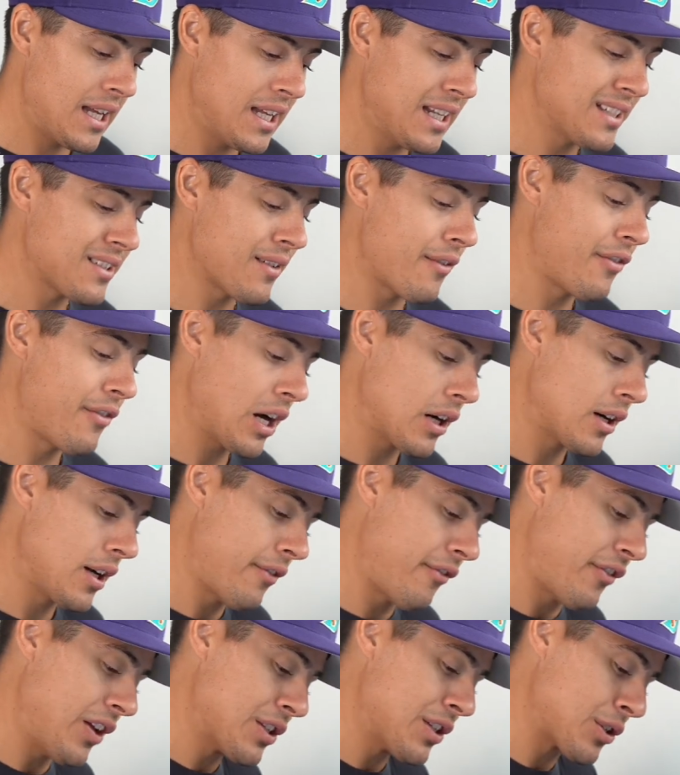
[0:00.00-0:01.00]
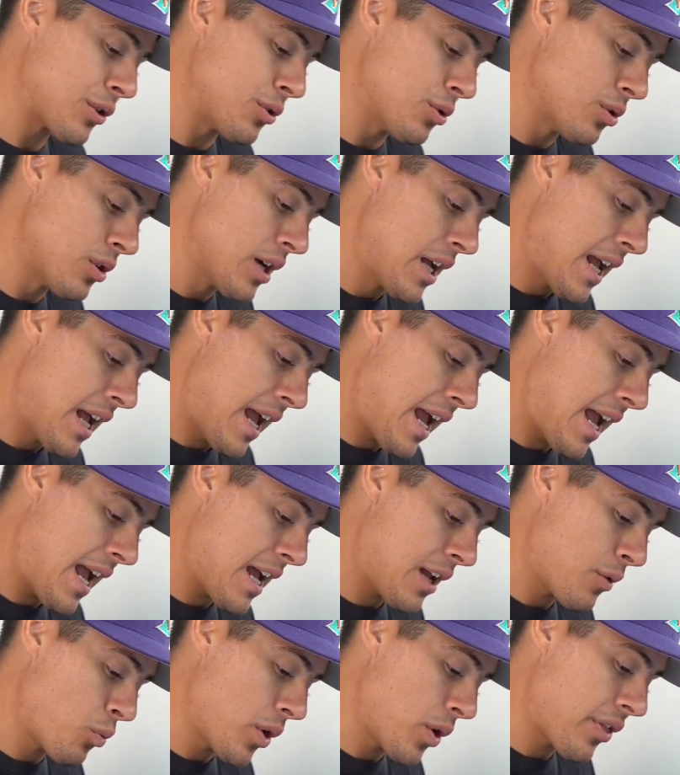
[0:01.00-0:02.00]
is very physical,
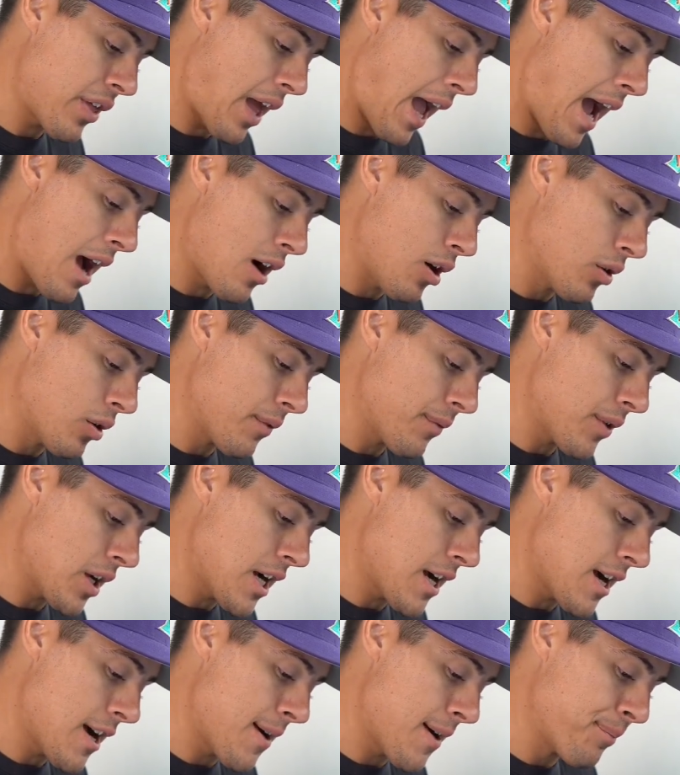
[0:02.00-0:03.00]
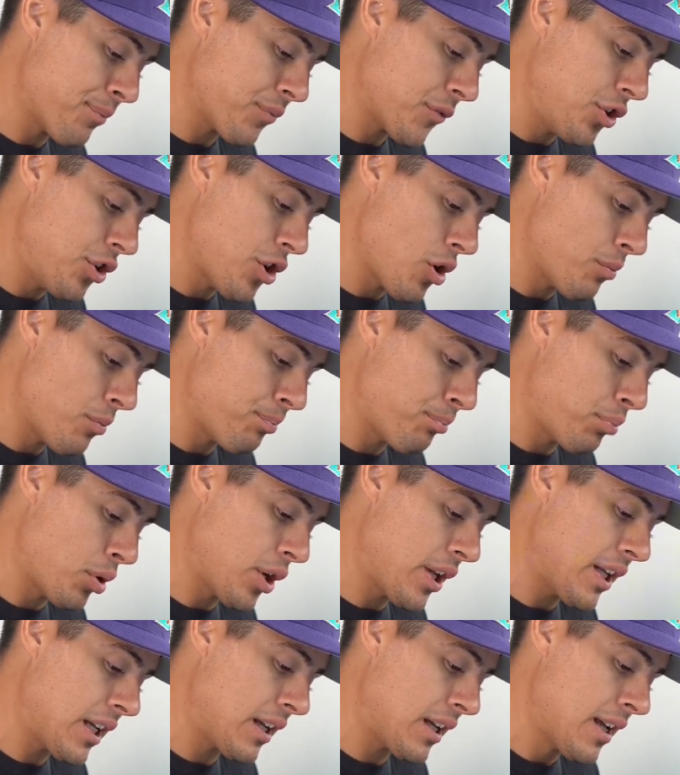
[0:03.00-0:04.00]
and without
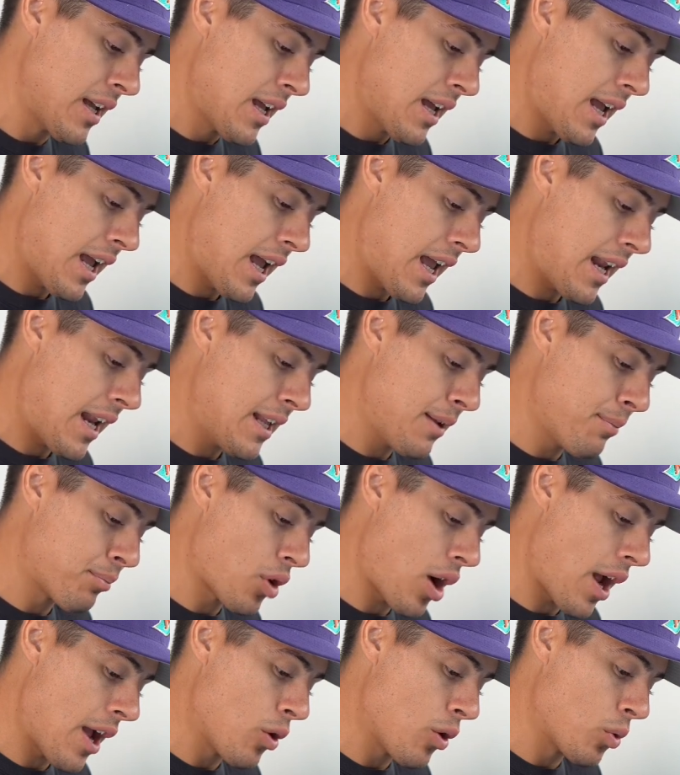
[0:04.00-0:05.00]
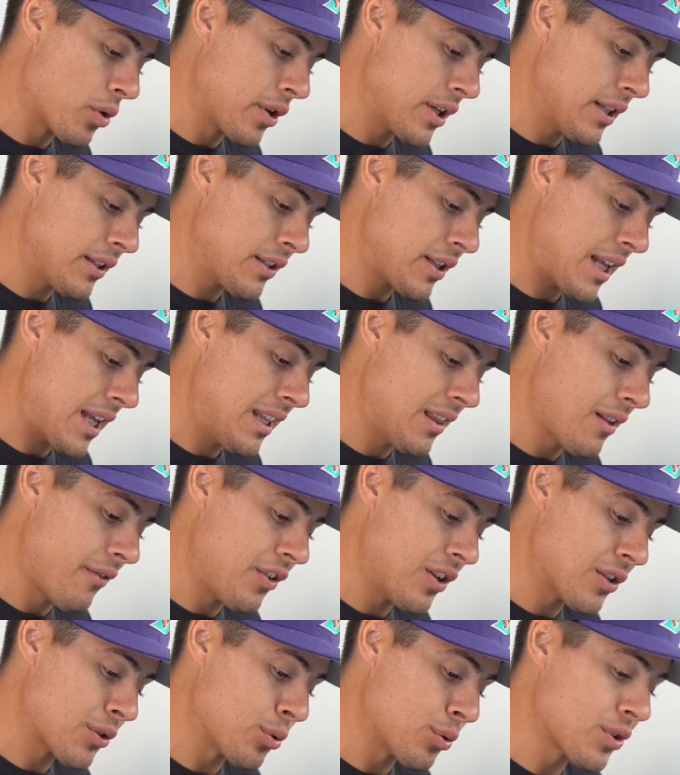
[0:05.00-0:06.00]
putting any priorities in the
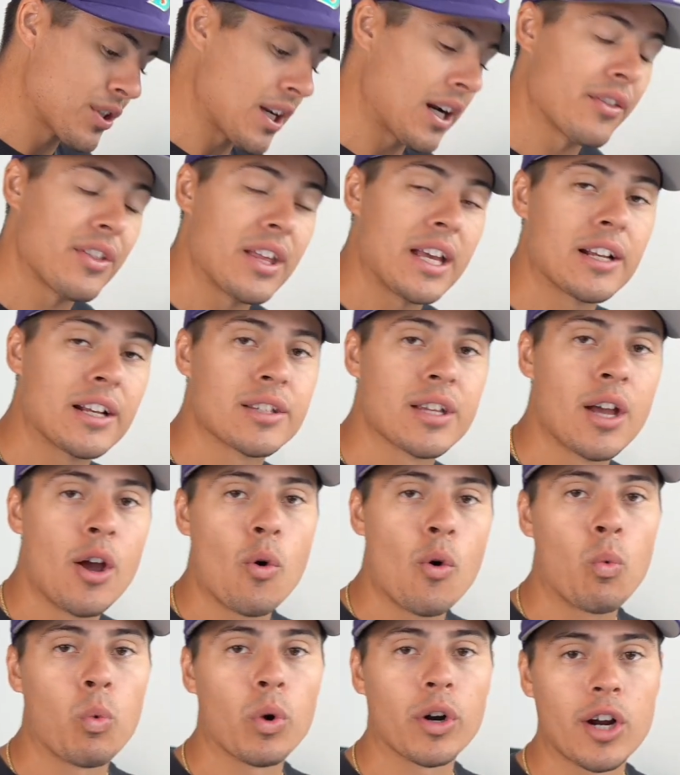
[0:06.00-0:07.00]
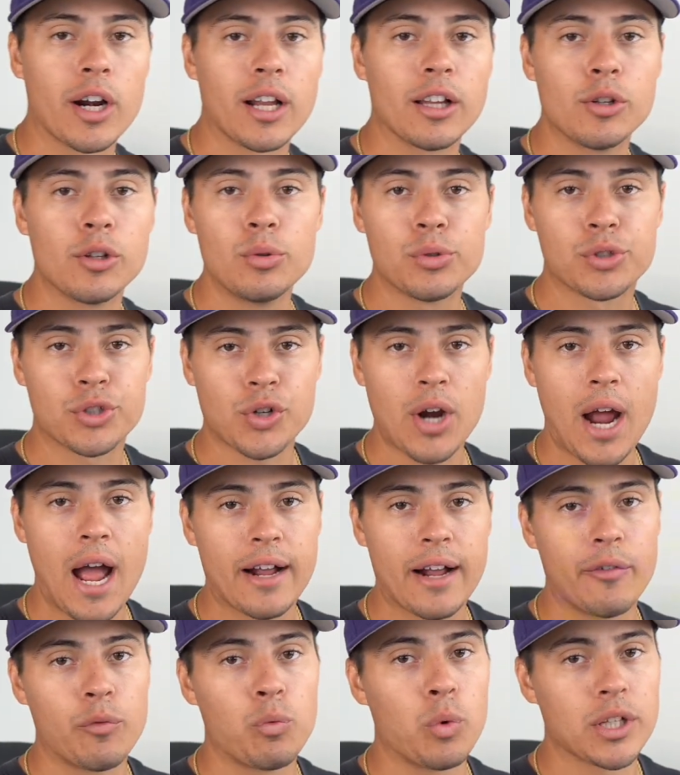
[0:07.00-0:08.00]
physical side of things, we're going to lose
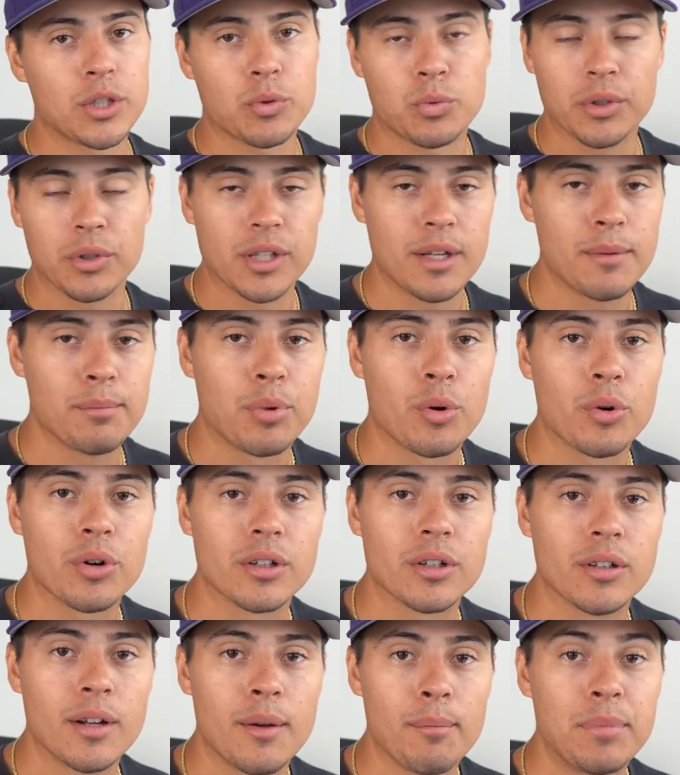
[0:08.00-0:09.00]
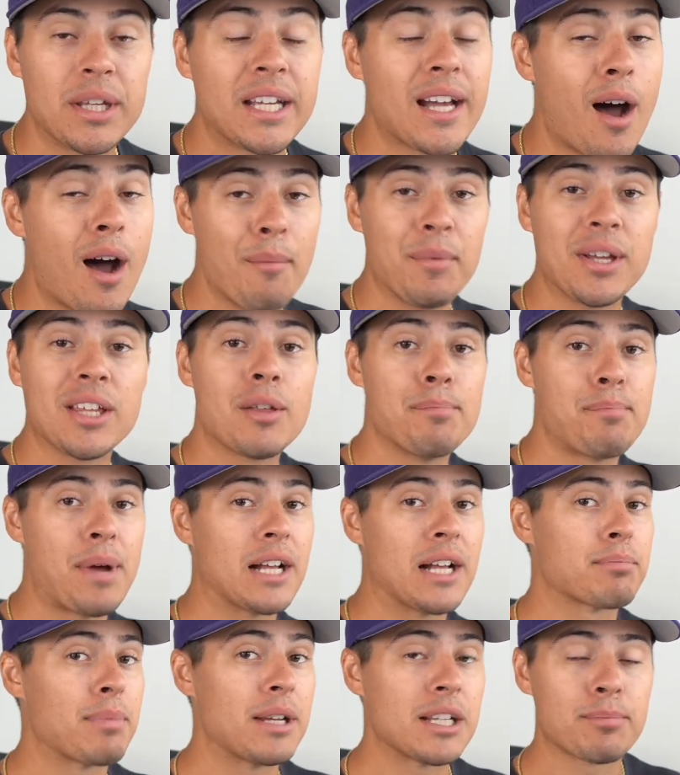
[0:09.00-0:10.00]
track of what's really important, becoming the
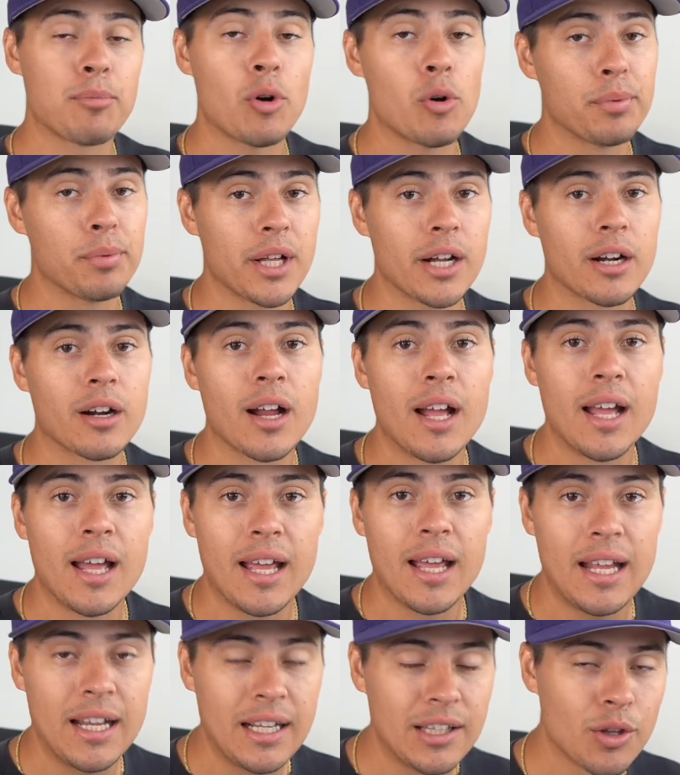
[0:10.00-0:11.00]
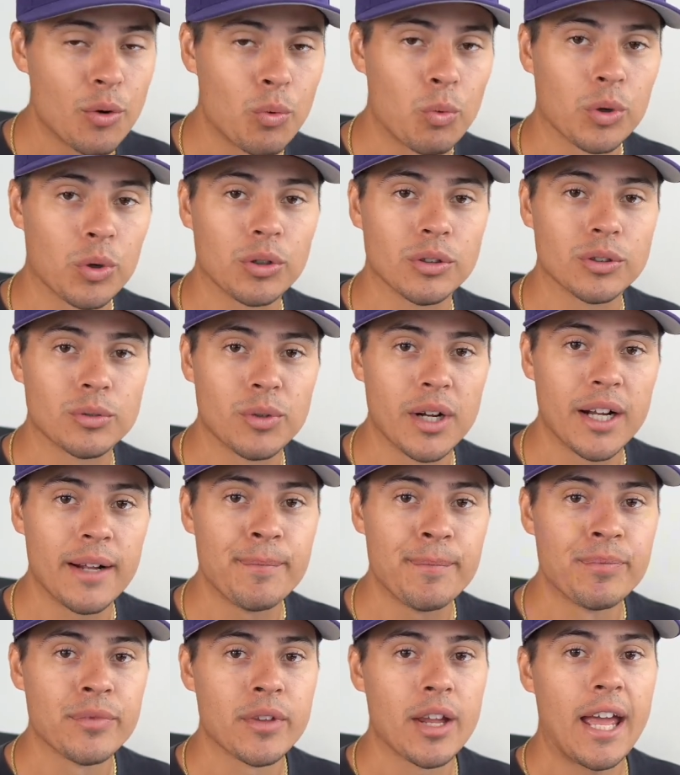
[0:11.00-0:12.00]
best baseball player in the world,
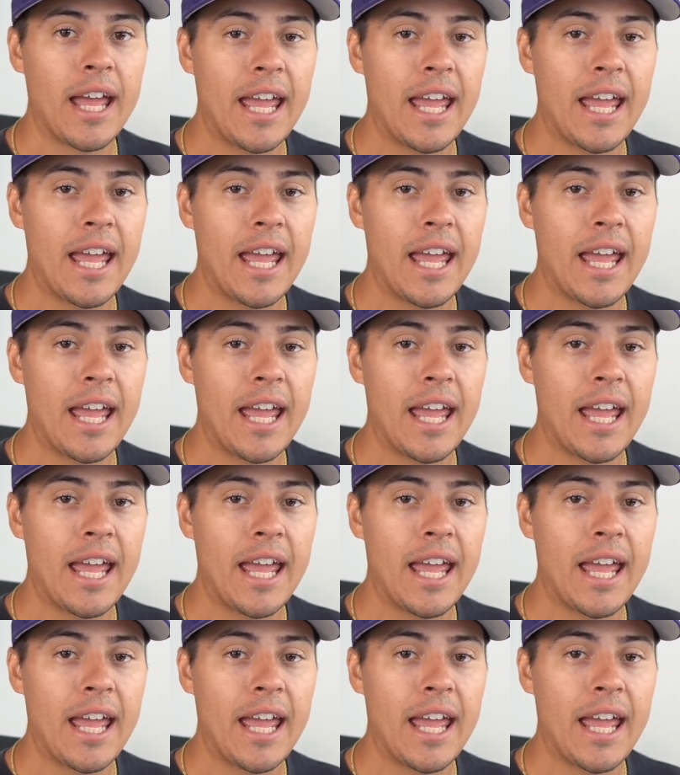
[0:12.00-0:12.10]
right?